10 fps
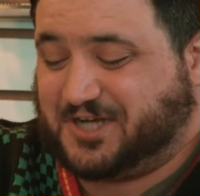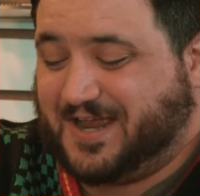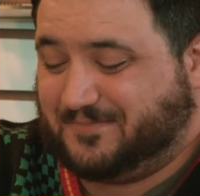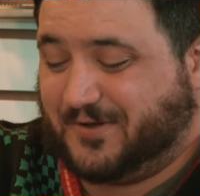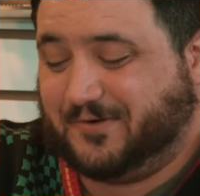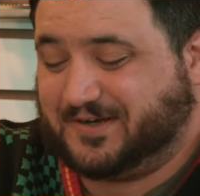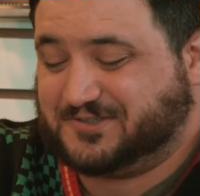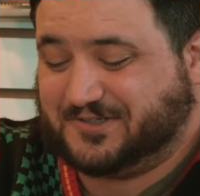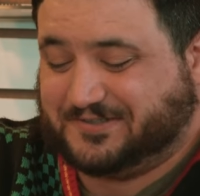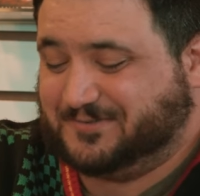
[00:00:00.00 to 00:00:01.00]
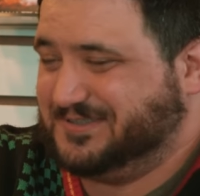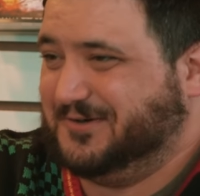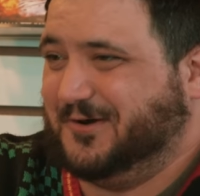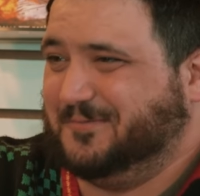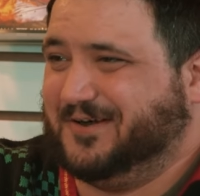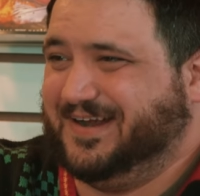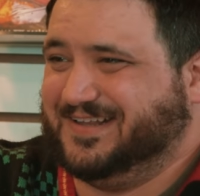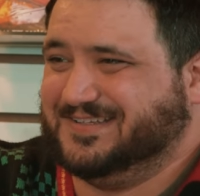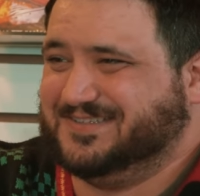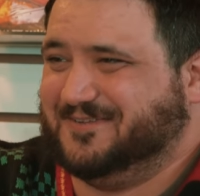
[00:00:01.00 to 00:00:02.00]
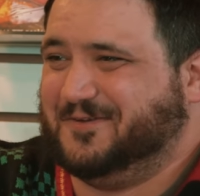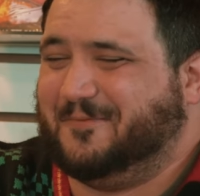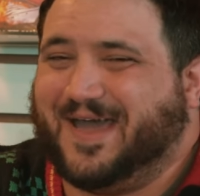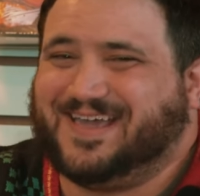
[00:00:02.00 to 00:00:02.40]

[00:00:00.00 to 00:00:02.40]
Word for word: a giant boa constrictor was incorporated into the film.